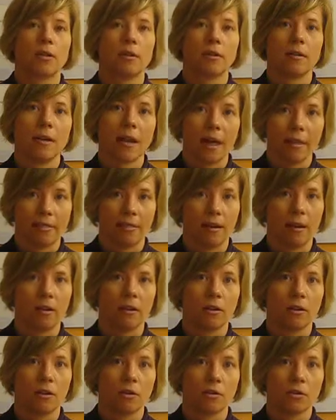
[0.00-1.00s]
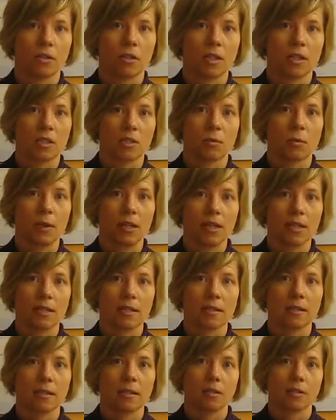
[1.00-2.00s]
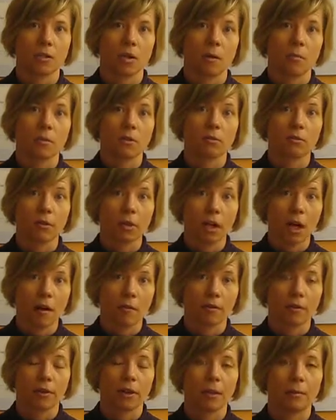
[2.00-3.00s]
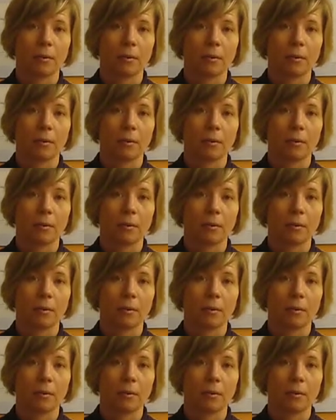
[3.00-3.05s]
nothing in those 6 weeks in terms of recovery,